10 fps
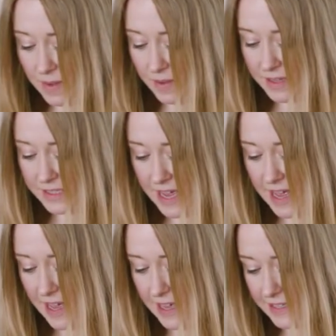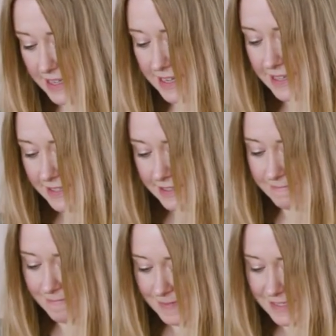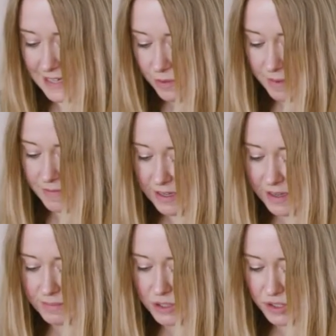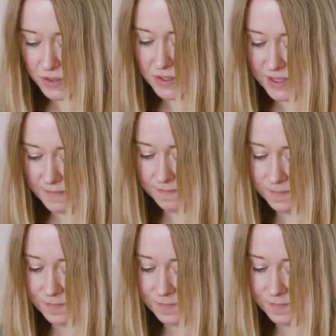I'm going to add is a little bit of lime juice.